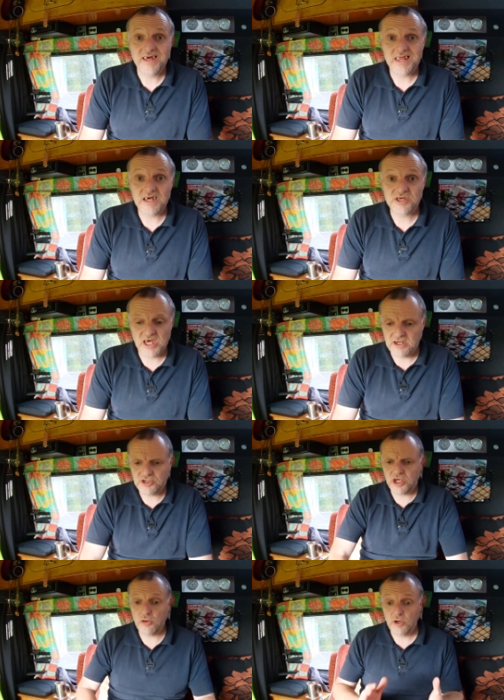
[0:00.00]
that's it.
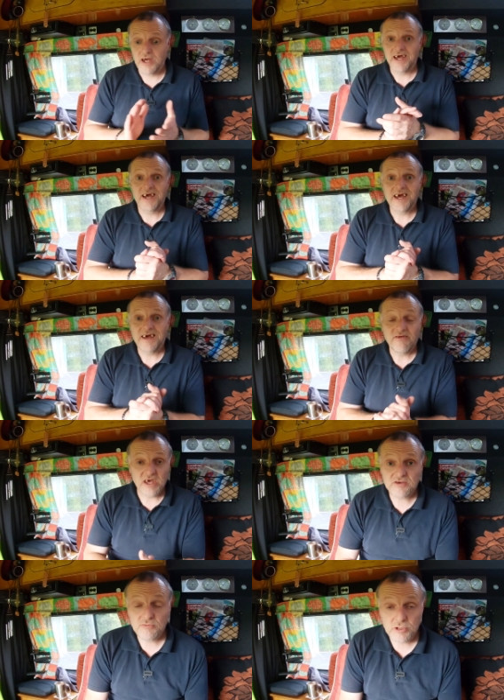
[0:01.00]
So
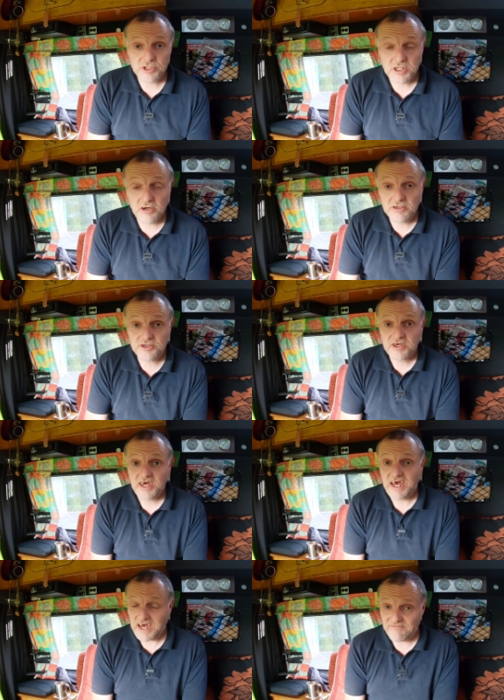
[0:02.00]
thanks for watching, guys.
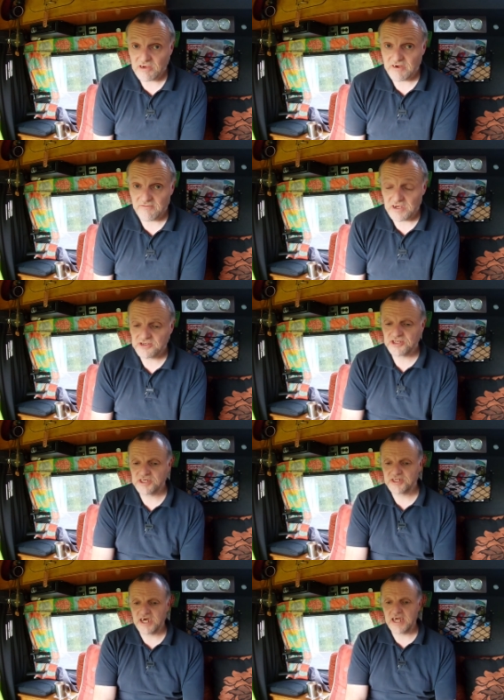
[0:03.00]
Have a great rest of
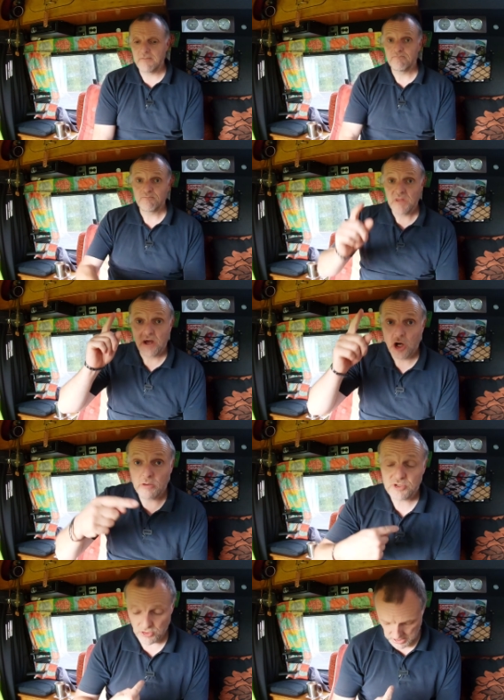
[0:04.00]
the day.
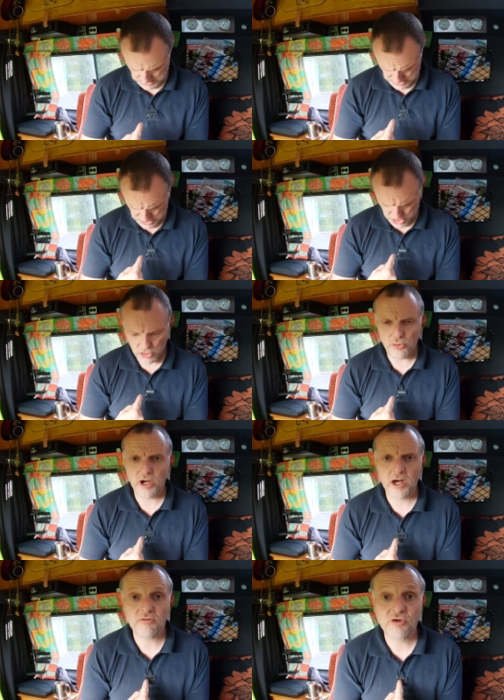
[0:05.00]
I'm trying the new
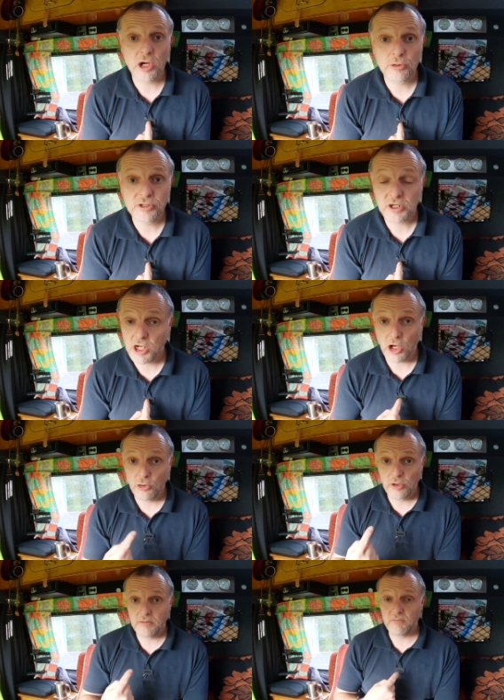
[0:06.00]
Rode
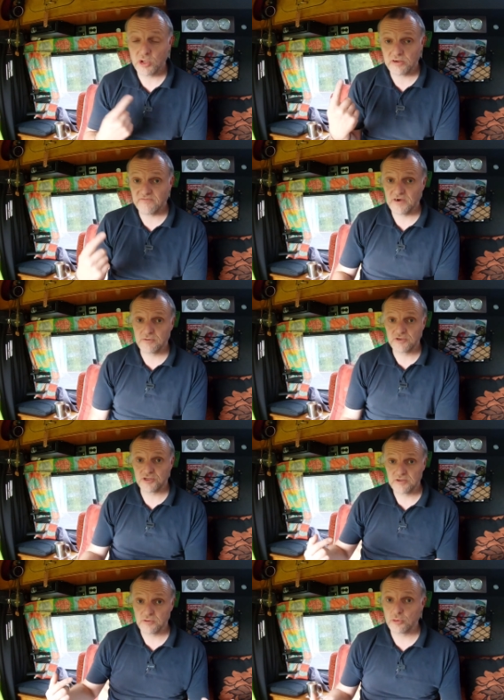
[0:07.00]
Go microphones,
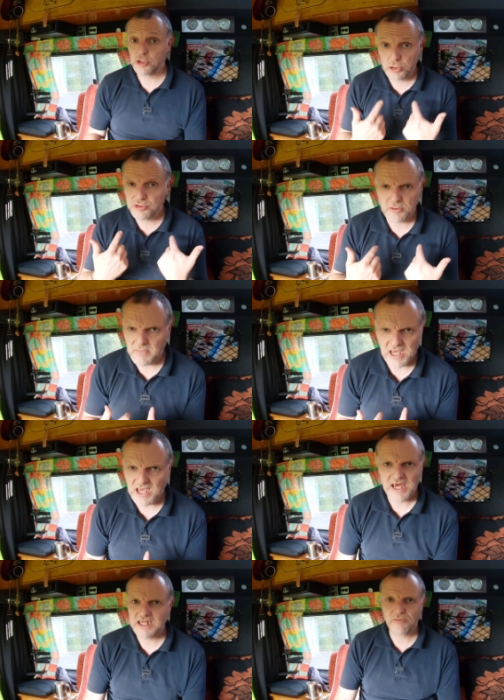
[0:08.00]
or new to me
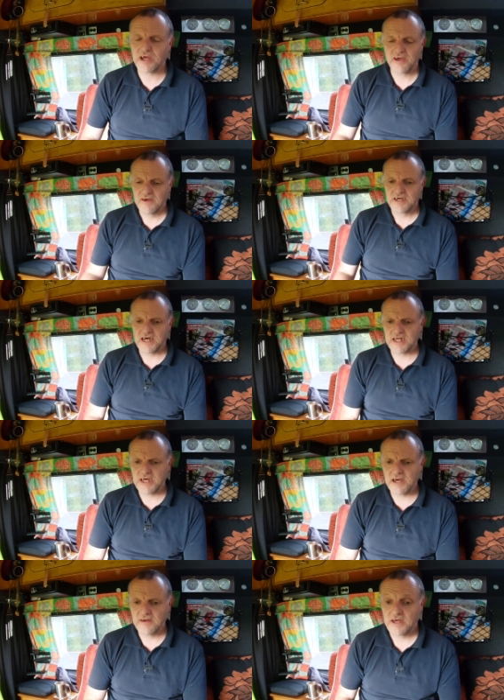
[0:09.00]
anyway,
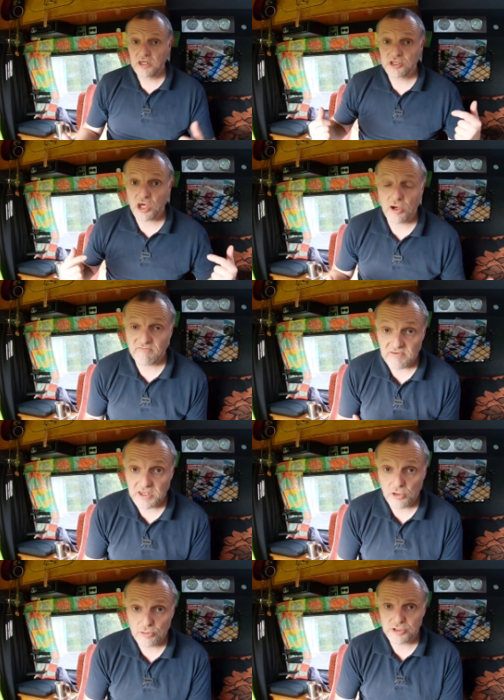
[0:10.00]
and so hopefully
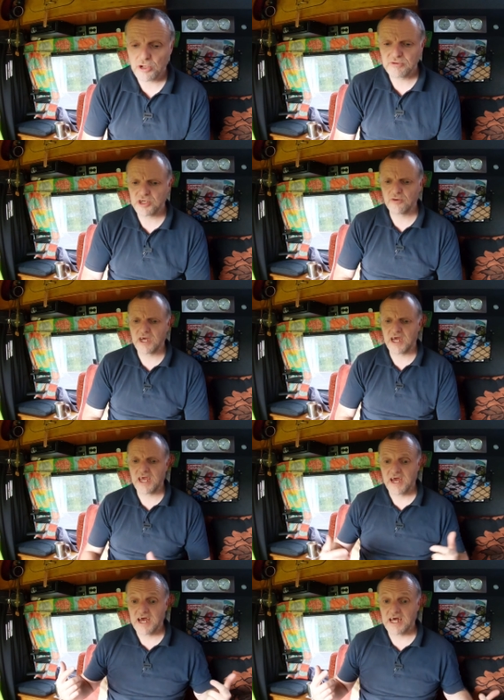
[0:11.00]
the audio was okay
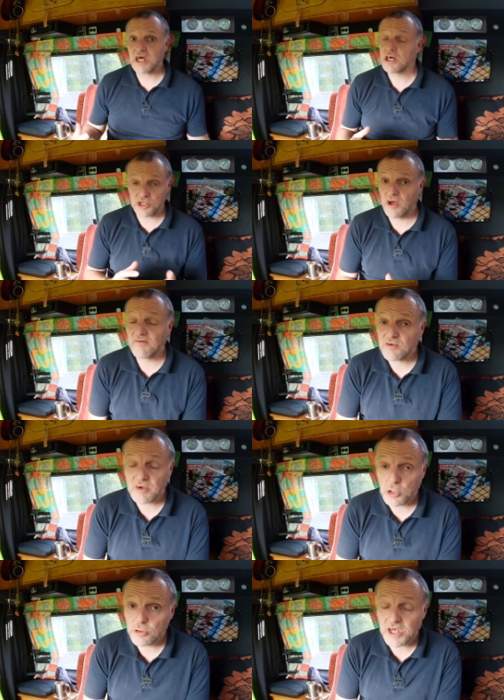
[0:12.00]
and I don't have to
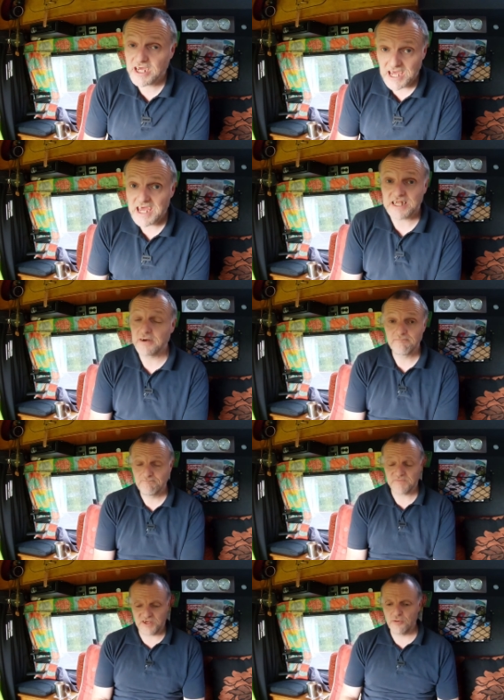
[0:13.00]
record it again.
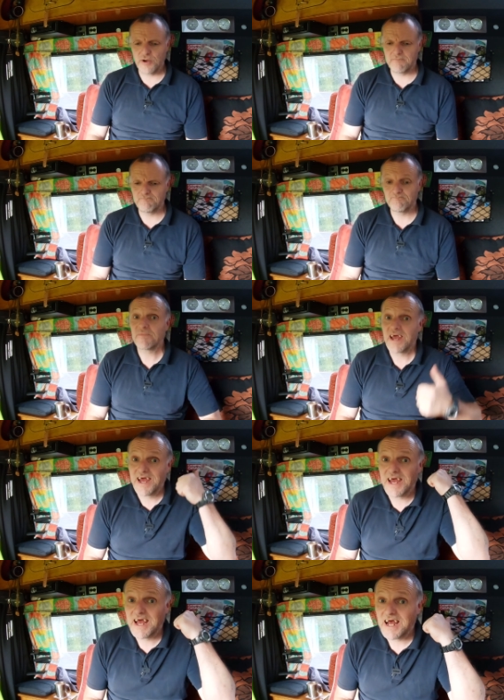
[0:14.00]
So love
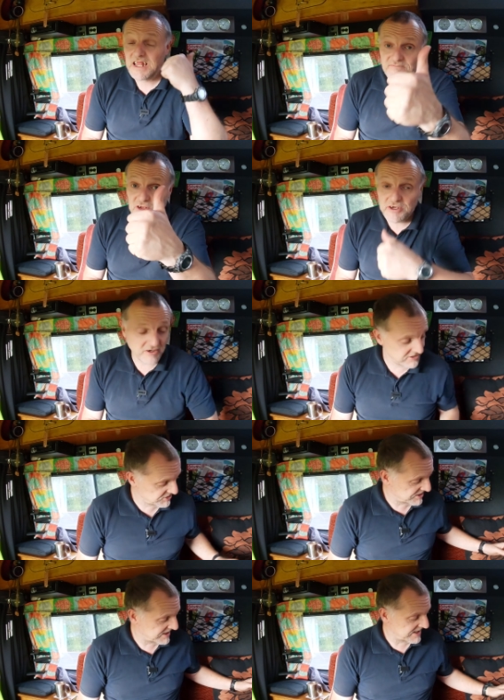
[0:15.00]
and light, guys.